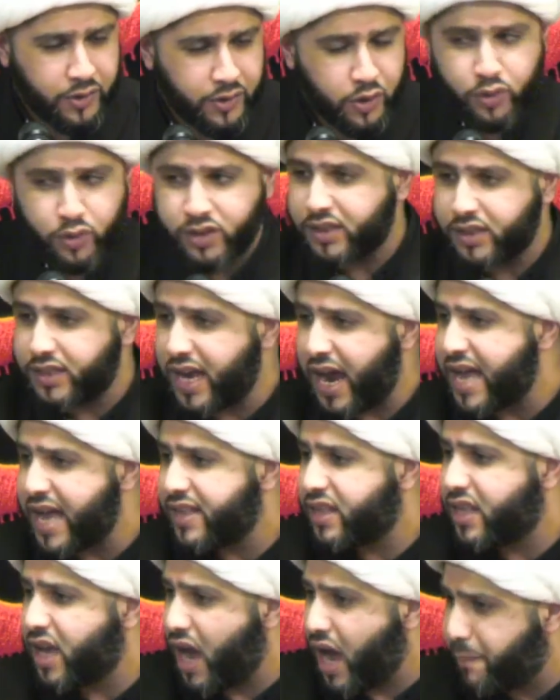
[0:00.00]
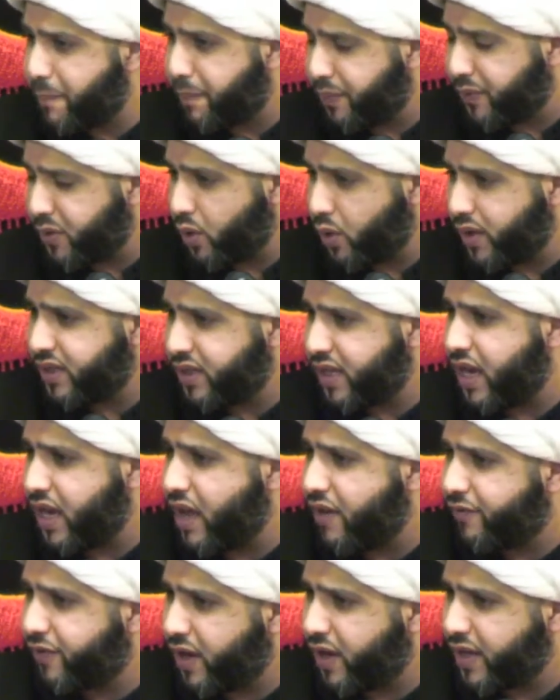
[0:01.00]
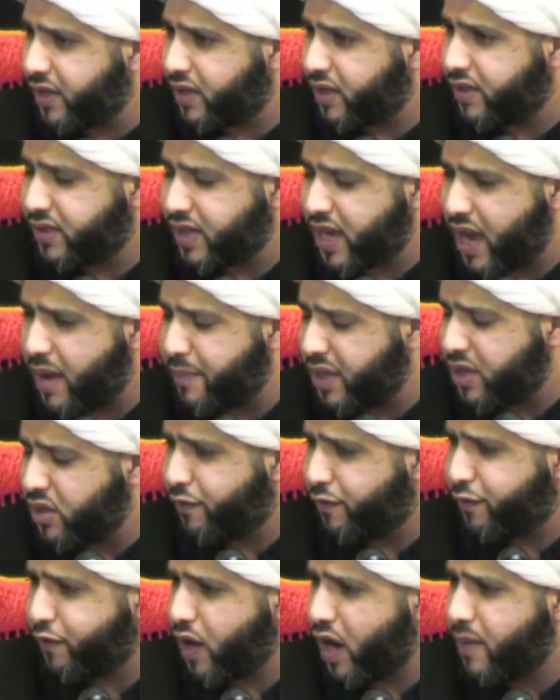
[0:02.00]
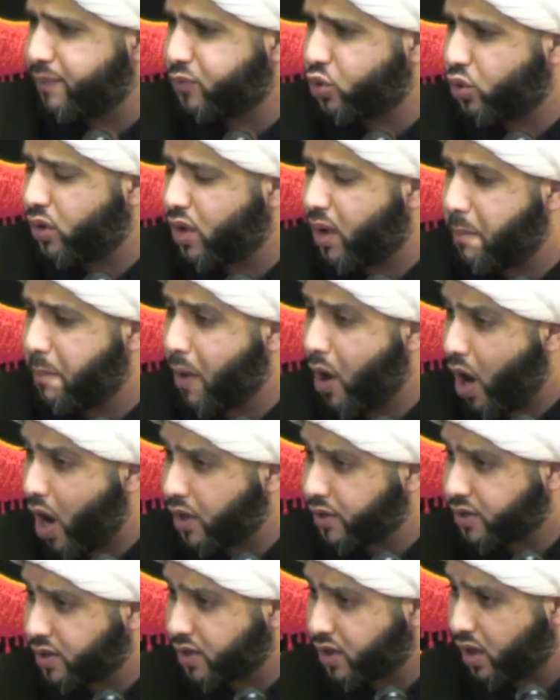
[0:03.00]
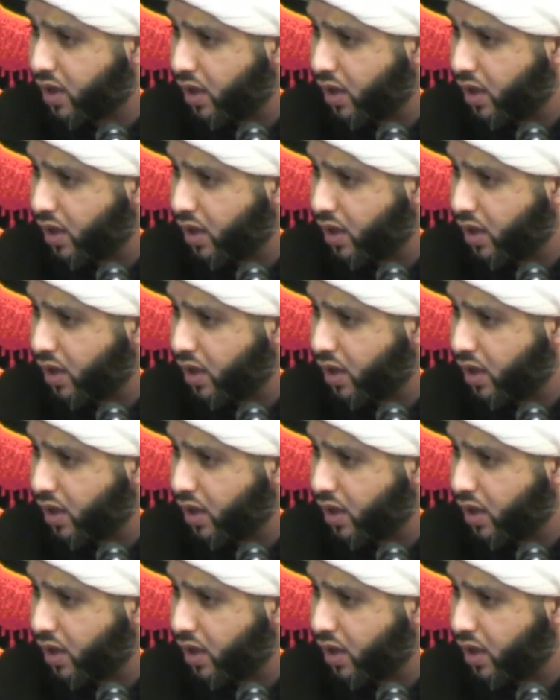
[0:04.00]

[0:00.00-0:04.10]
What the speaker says: you stand up, you're delivering the sermon, you've come to the mosque,